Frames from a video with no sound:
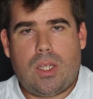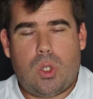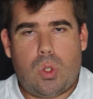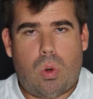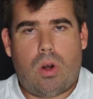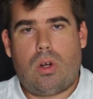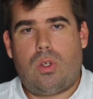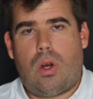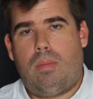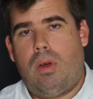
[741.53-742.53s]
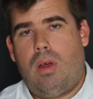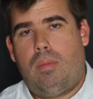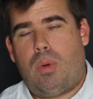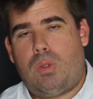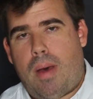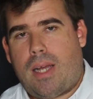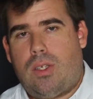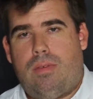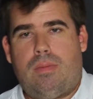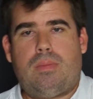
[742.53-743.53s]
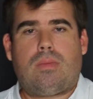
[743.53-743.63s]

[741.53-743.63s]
It's a shorter-term perspective.